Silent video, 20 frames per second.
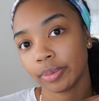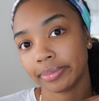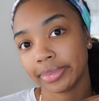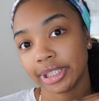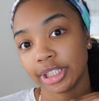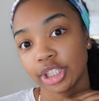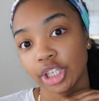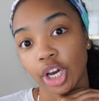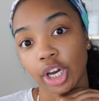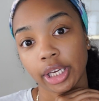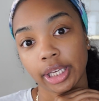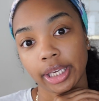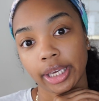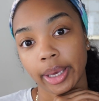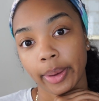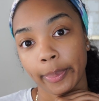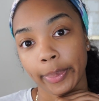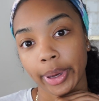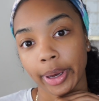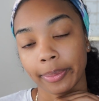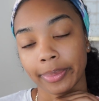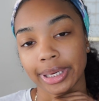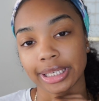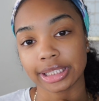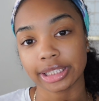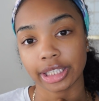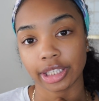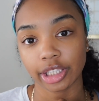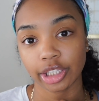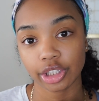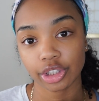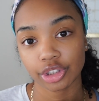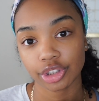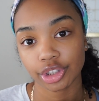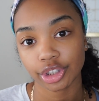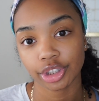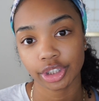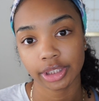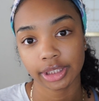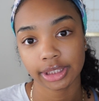be talking about my skincare
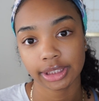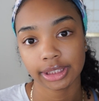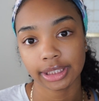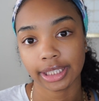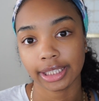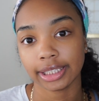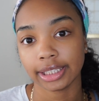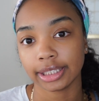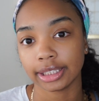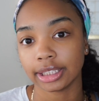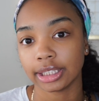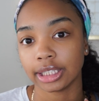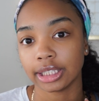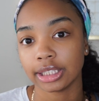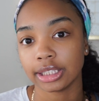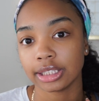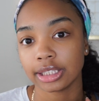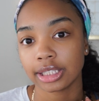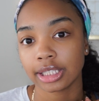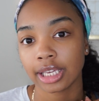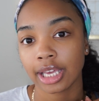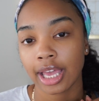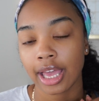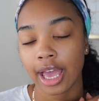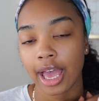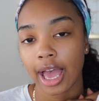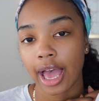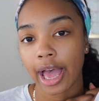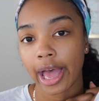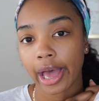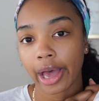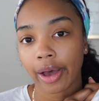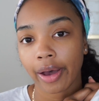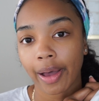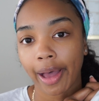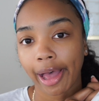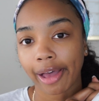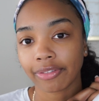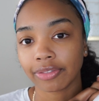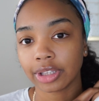journey and how
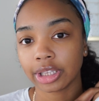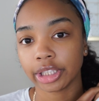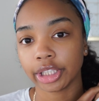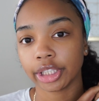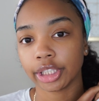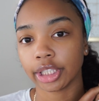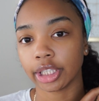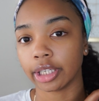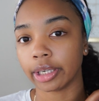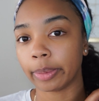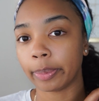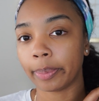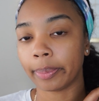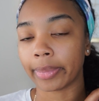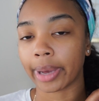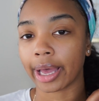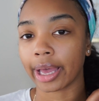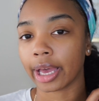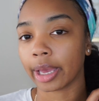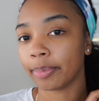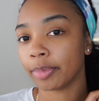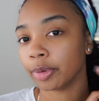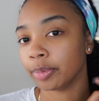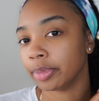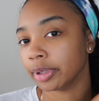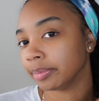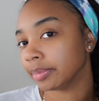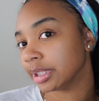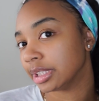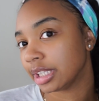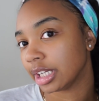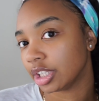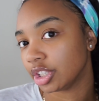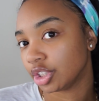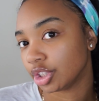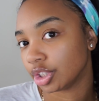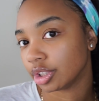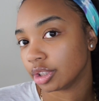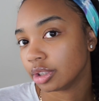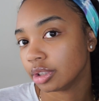I've cleared up my
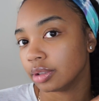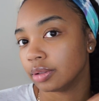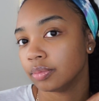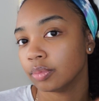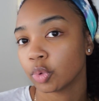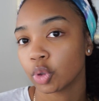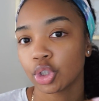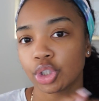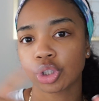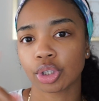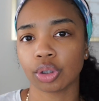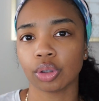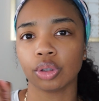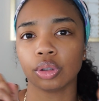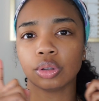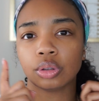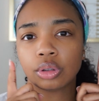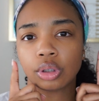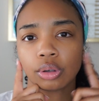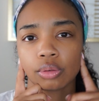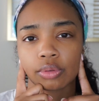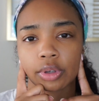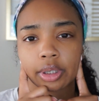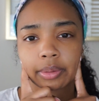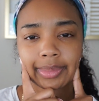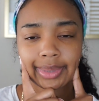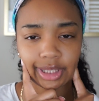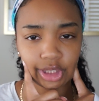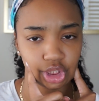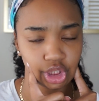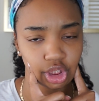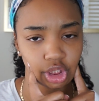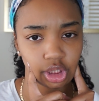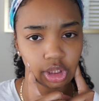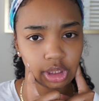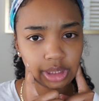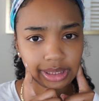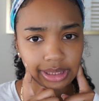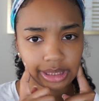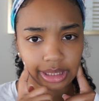hyperpigmentation, more so around my
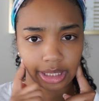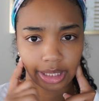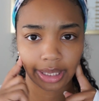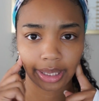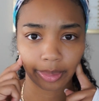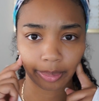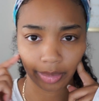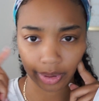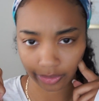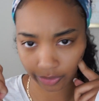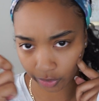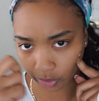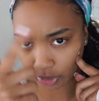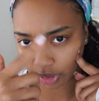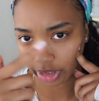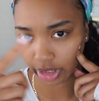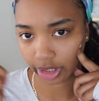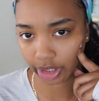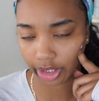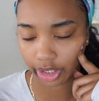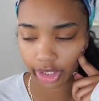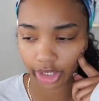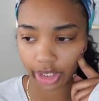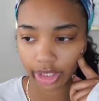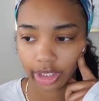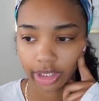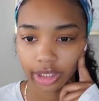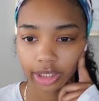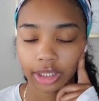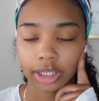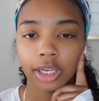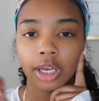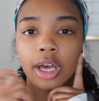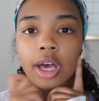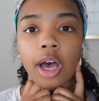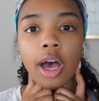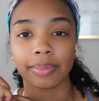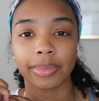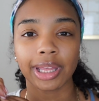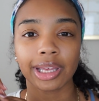cheeks and my forehead area.
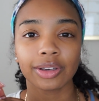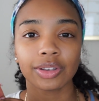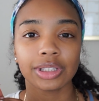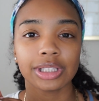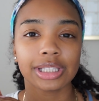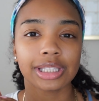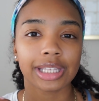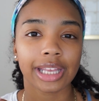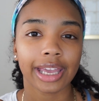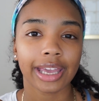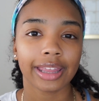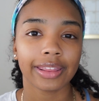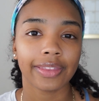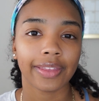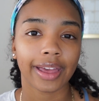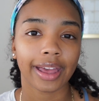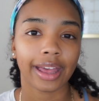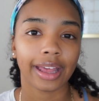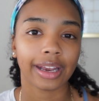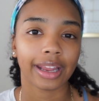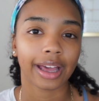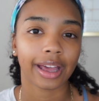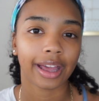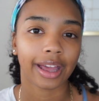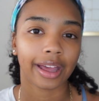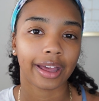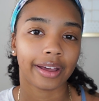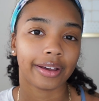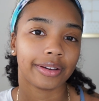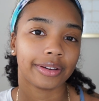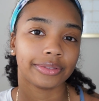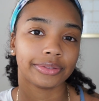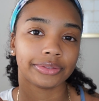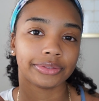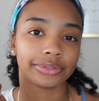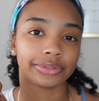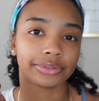I'm not going to say that I have